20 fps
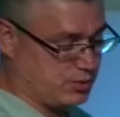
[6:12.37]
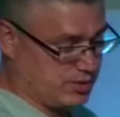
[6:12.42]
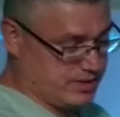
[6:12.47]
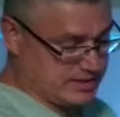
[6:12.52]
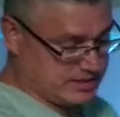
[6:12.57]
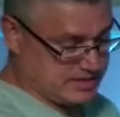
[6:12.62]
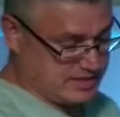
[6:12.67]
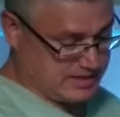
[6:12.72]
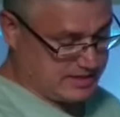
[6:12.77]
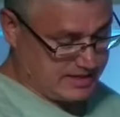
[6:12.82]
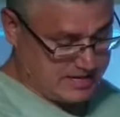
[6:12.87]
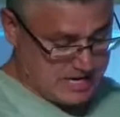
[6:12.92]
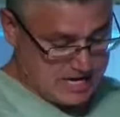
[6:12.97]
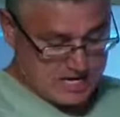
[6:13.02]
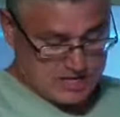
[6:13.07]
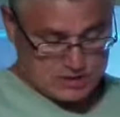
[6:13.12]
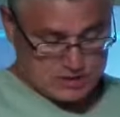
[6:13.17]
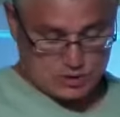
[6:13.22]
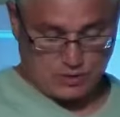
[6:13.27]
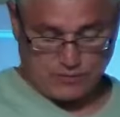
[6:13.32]
is today.
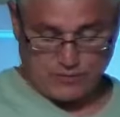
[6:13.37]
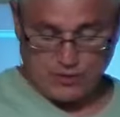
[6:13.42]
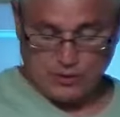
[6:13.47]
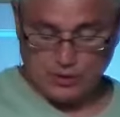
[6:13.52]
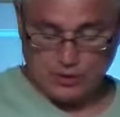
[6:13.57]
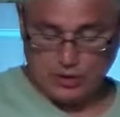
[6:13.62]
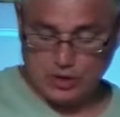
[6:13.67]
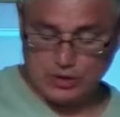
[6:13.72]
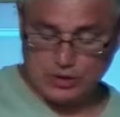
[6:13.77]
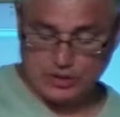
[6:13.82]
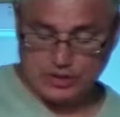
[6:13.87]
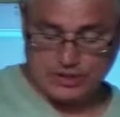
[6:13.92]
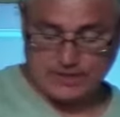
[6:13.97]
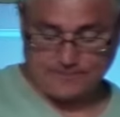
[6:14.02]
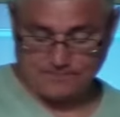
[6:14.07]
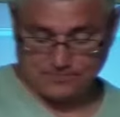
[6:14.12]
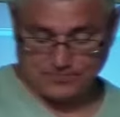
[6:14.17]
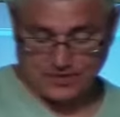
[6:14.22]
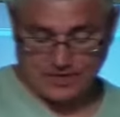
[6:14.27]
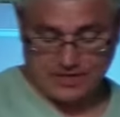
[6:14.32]
So if you
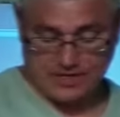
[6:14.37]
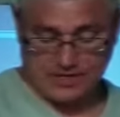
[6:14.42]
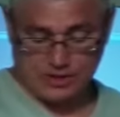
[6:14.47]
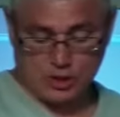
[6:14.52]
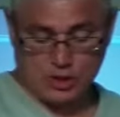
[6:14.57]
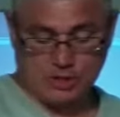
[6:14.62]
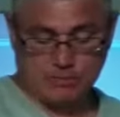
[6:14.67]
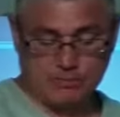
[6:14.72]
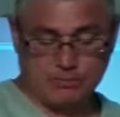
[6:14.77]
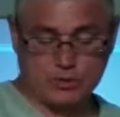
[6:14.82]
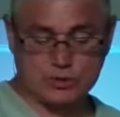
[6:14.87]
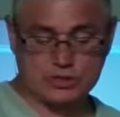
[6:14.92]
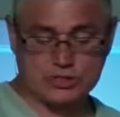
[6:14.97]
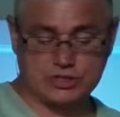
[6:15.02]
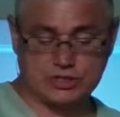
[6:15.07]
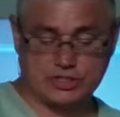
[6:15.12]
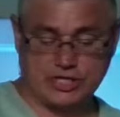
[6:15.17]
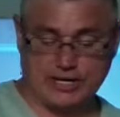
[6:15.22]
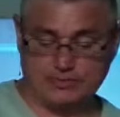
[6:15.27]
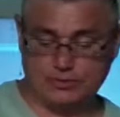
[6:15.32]
look, in Numbers
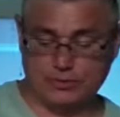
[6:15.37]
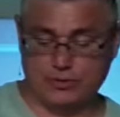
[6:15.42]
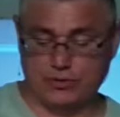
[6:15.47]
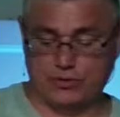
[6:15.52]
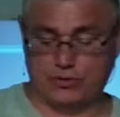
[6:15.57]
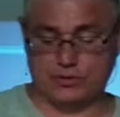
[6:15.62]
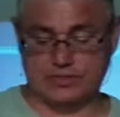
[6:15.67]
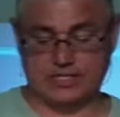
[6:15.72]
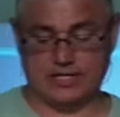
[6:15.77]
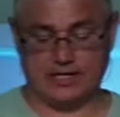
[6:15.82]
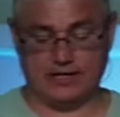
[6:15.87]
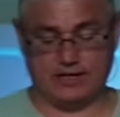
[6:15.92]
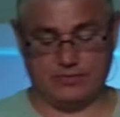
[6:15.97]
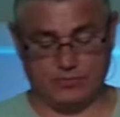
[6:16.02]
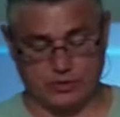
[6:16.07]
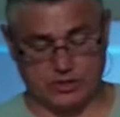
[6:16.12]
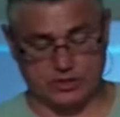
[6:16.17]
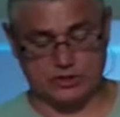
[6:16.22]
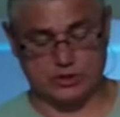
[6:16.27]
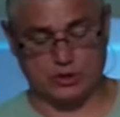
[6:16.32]
chapter 13,
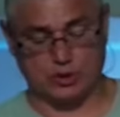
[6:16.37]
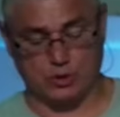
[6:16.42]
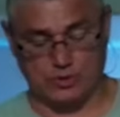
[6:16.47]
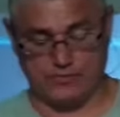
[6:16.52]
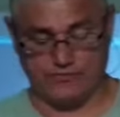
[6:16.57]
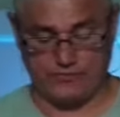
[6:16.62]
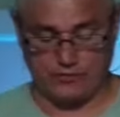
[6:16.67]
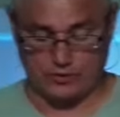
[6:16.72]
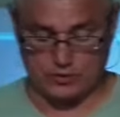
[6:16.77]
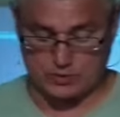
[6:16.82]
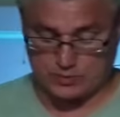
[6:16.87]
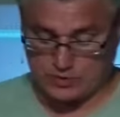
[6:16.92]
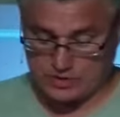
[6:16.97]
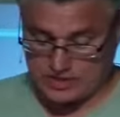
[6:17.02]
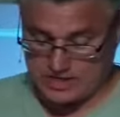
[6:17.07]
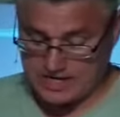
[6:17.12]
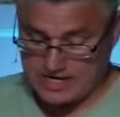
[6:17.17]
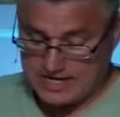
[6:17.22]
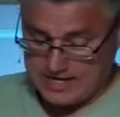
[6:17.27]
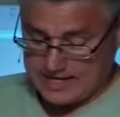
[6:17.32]
we're going to start in verse 1.
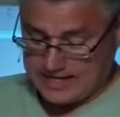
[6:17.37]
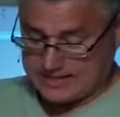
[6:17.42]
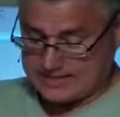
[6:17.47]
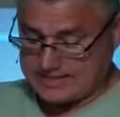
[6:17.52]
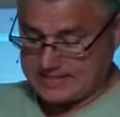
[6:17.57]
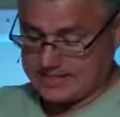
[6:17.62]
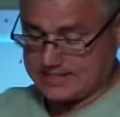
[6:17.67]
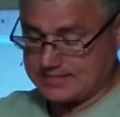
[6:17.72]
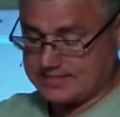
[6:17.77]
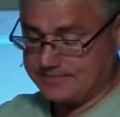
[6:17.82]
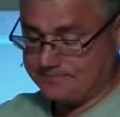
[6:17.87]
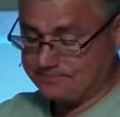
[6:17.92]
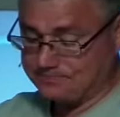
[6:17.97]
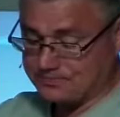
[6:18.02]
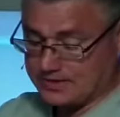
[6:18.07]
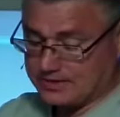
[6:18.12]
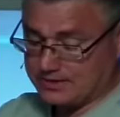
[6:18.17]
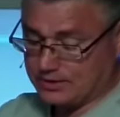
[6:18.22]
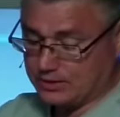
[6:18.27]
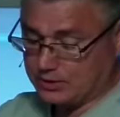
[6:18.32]
It says,
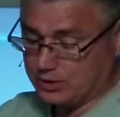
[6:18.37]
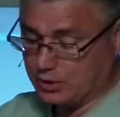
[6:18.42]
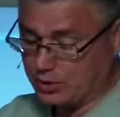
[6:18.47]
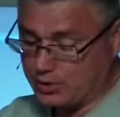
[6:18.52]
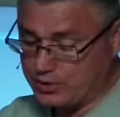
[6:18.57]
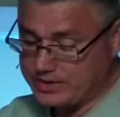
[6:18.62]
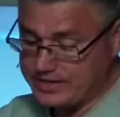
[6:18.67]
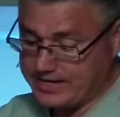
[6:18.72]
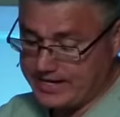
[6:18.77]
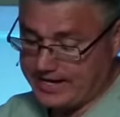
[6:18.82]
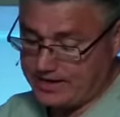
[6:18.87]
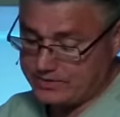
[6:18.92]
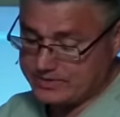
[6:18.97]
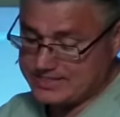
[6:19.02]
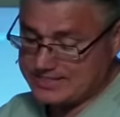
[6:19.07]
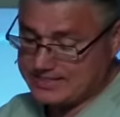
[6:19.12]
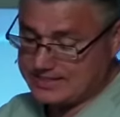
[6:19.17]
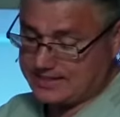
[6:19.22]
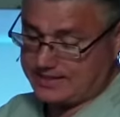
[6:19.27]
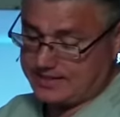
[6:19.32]
the Lord now
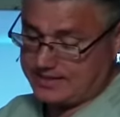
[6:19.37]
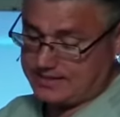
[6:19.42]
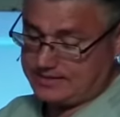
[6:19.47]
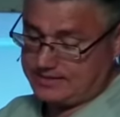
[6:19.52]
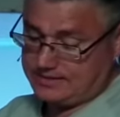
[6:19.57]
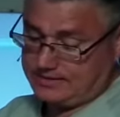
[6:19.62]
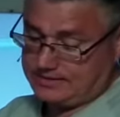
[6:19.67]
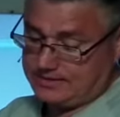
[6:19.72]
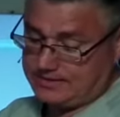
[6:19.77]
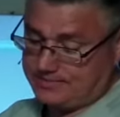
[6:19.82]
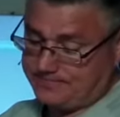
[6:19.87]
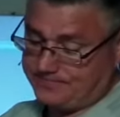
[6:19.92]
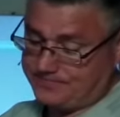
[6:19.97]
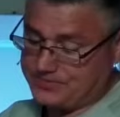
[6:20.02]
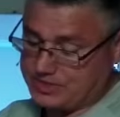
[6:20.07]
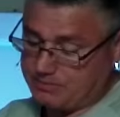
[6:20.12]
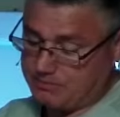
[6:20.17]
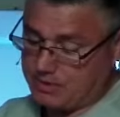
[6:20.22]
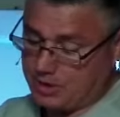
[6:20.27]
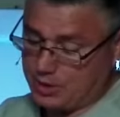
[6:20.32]
said
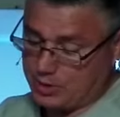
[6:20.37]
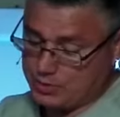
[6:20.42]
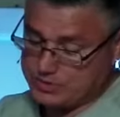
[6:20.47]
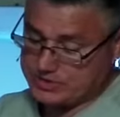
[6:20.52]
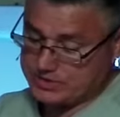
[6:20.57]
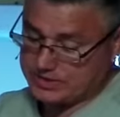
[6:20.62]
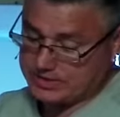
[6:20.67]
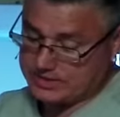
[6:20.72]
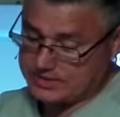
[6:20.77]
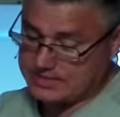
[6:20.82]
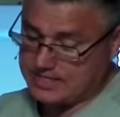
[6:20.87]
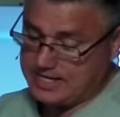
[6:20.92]
to Moses,